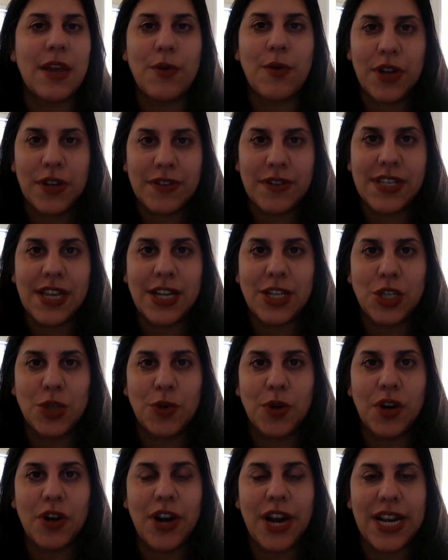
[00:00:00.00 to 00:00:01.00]
They would have said
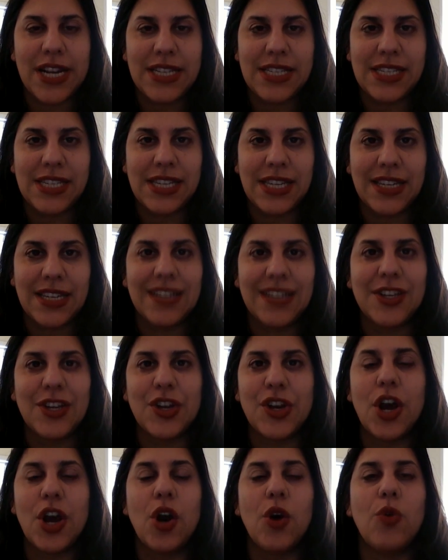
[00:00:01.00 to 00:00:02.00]
you were crazy.
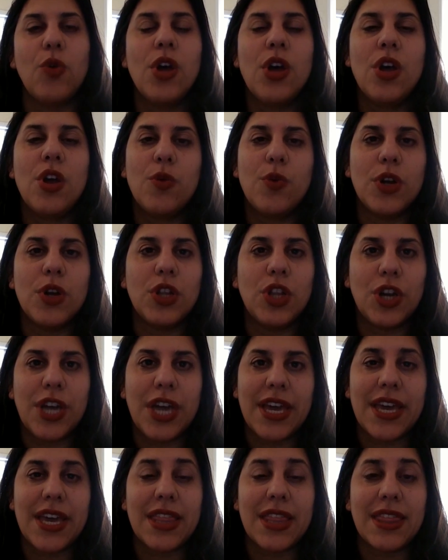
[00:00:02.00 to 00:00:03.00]
We're
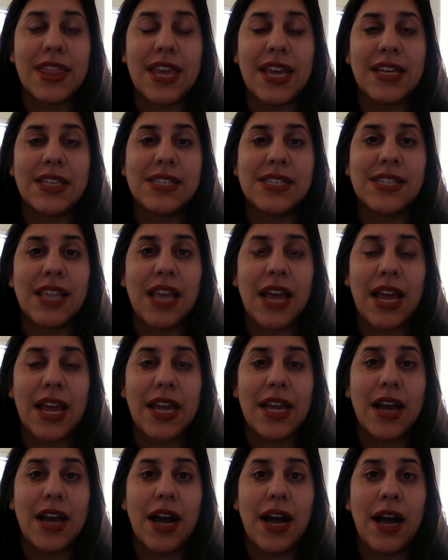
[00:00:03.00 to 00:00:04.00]
looking at things
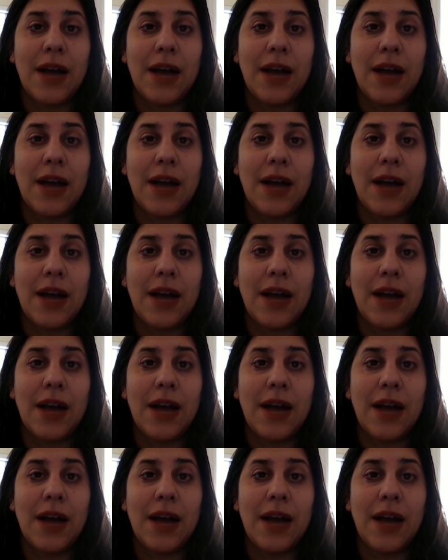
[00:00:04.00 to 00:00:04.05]
like